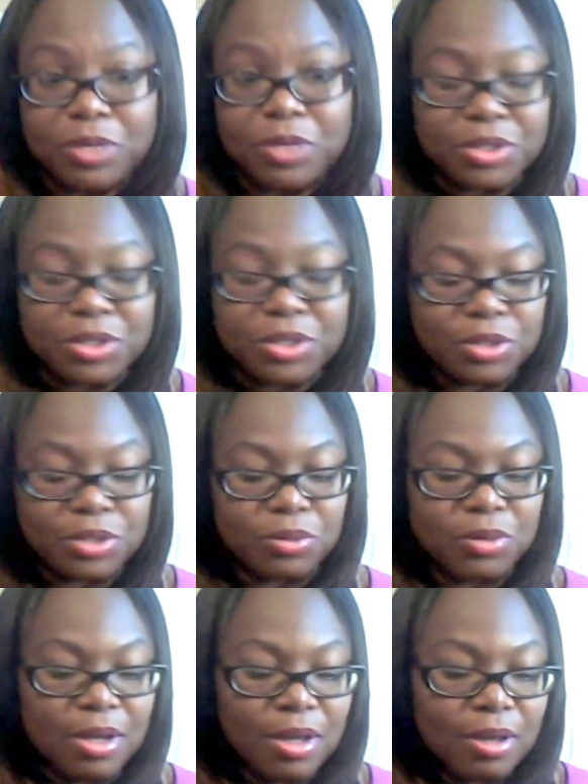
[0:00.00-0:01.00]
with
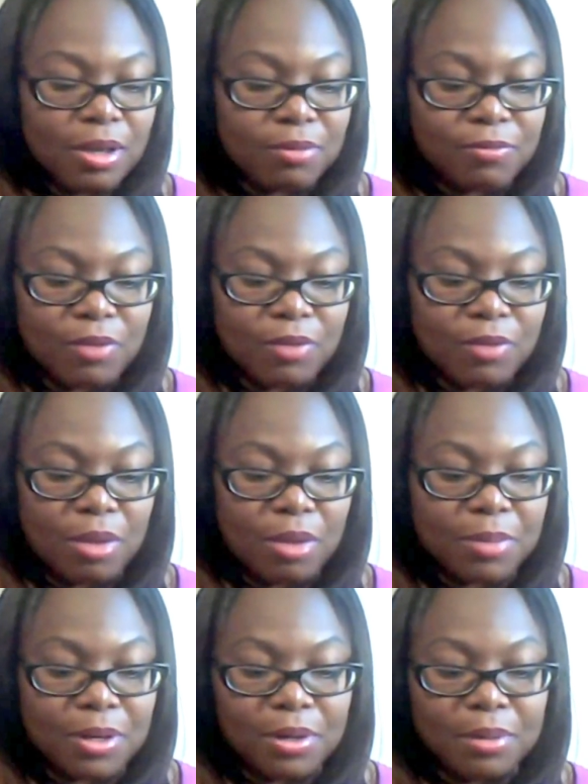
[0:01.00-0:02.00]
you
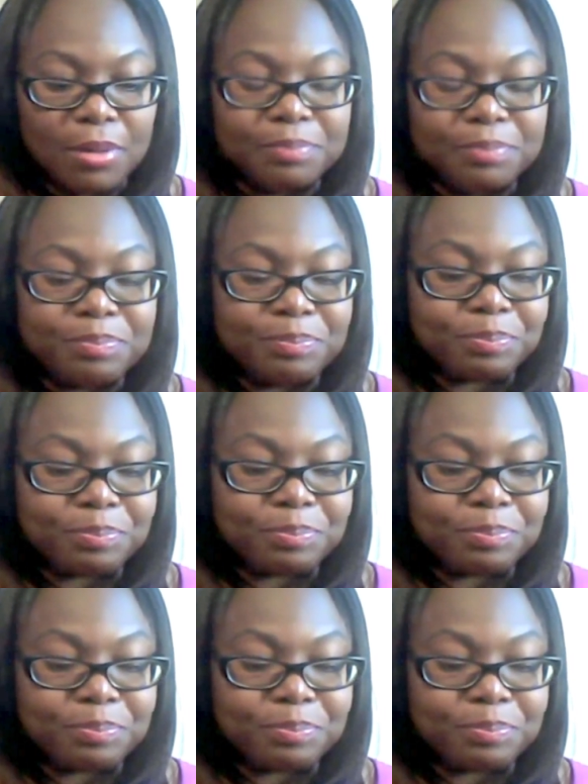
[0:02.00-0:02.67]
from our